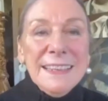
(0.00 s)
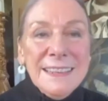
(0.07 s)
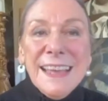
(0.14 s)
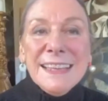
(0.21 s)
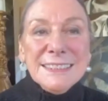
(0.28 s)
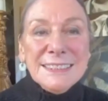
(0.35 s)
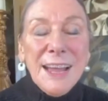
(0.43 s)

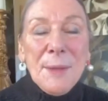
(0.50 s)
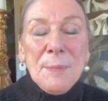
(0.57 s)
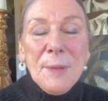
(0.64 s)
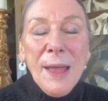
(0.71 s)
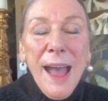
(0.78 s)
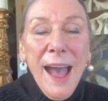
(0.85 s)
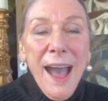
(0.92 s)
Yes,
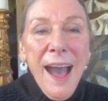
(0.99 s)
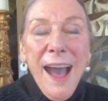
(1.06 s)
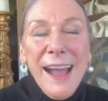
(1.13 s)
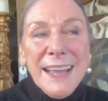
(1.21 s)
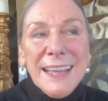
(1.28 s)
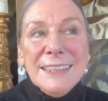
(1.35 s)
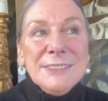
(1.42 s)

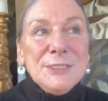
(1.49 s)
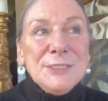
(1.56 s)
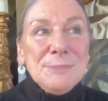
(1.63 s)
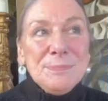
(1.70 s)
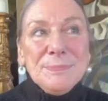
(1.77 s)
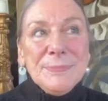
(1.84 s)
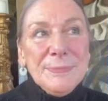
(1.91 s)
I can
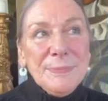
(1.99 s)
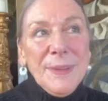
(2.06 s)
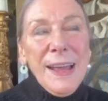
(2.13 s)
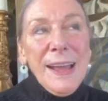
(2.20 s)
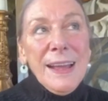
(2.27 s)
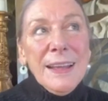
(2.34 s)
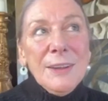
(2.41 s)

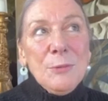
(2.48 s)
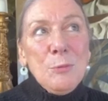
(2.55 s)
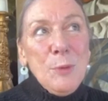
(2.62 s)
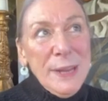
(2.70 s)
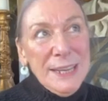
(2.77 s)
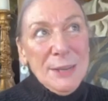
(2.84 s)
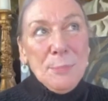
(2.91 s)

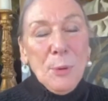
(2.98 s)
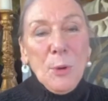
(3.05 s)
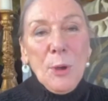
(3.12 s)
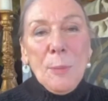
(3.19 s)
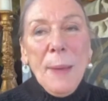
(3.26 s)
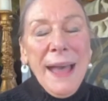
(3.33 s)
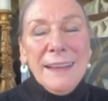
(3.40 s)
read a book
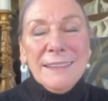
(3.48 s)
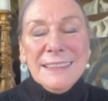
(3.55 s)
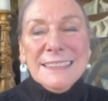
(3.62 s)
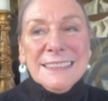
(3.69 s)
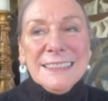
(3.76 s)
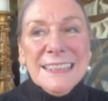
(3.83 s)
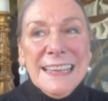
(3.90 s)
about
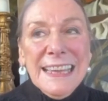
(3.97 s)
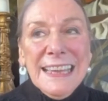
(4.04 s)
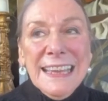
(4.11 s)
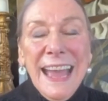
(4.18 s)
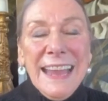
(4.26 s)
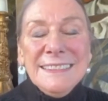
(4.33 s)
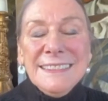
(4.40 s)

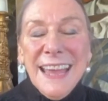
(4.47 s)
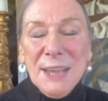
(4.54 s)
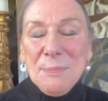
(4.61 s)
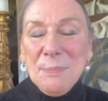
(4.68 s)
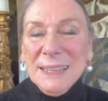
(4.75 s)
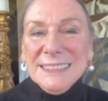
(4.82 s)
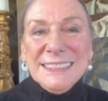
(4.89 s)
Italy and take
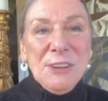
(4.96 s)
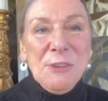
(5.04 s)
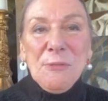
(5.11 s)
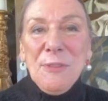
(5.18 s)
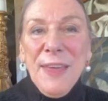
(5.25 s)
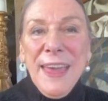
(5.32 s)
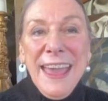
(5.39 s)

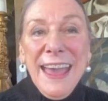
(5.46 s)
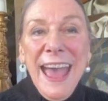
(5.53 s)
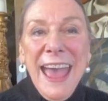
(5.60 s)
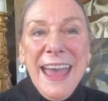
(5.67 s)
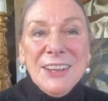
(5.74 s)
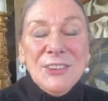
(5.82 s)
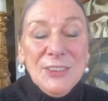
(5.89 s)
myself there
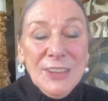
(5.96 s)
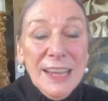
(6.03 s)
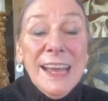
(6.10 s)
and